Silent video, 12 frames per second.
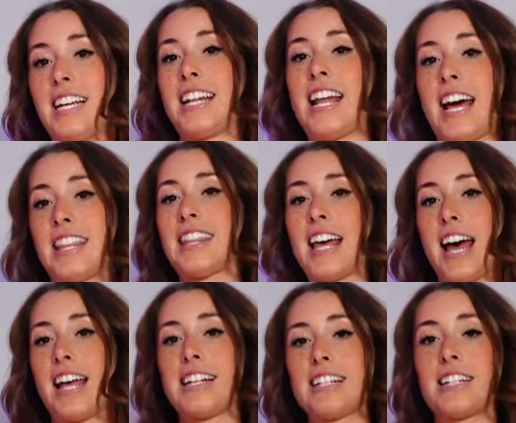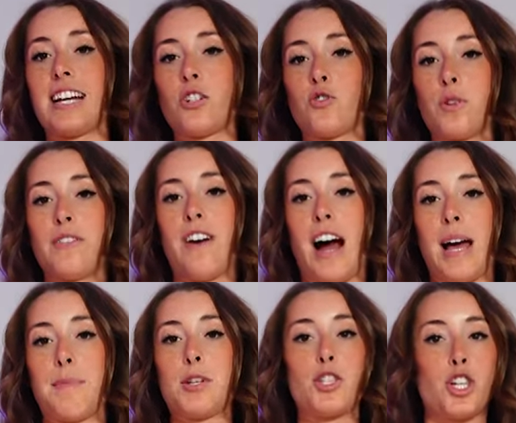and had that country
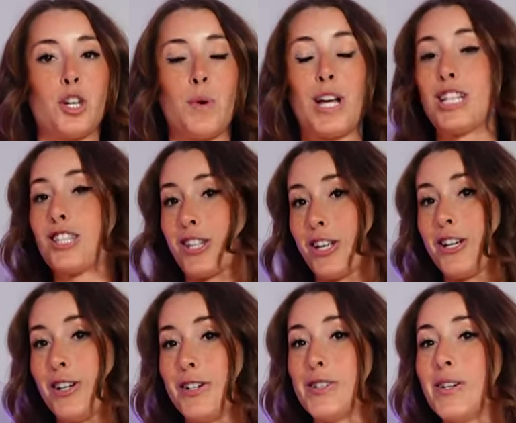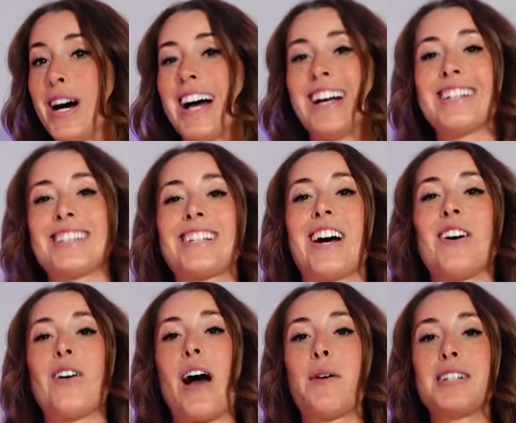vibe to it too. So
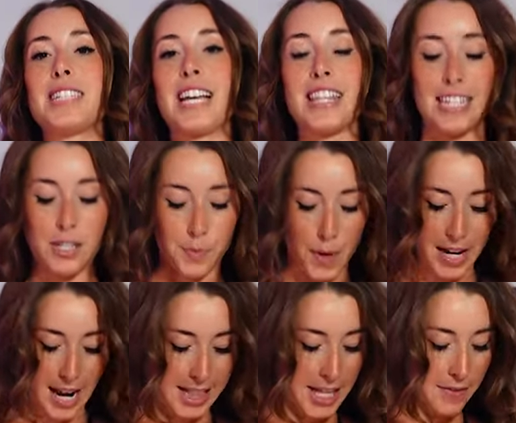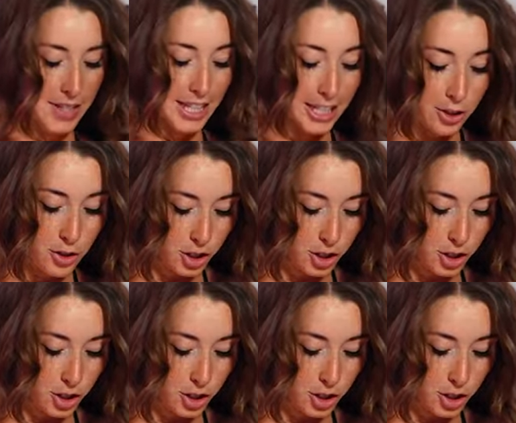I want to get this one. I love the little